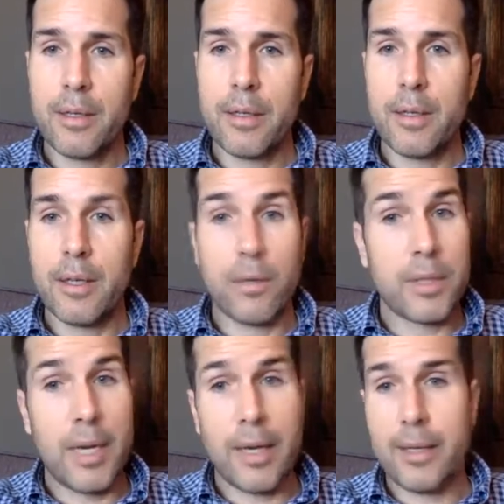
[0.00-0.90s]
you know, it's
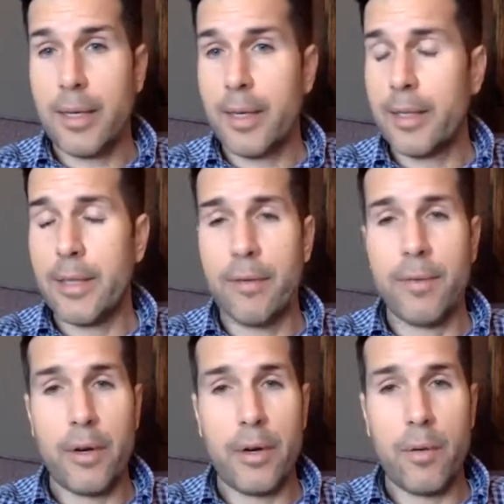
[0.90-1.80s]
not going to get done
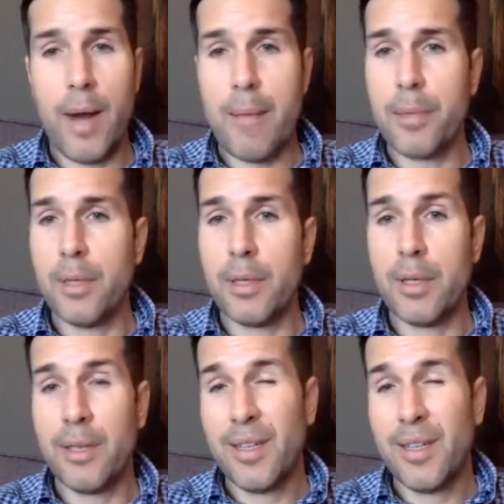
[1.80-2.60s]
very rapidly.